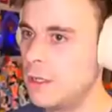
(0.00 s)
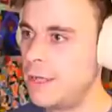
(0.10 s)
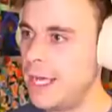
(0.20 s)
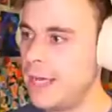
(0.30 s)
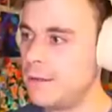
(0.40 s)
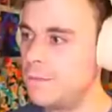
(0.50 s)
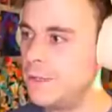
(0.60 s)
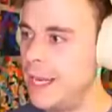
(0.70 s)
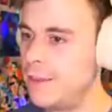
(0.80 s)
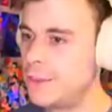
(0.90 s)
Okay,
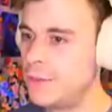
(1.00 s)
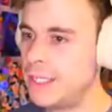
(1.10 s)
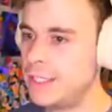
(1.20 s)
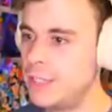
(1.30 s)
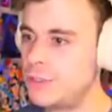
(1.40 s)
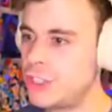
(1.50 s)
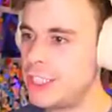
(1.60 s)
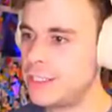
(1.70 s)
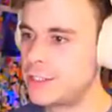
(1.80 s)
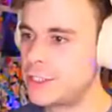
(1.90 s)
FNAF 3, no
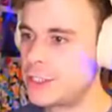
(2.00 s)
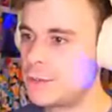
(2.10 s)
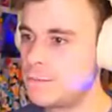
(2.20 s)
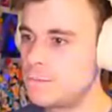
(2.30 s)
cheats.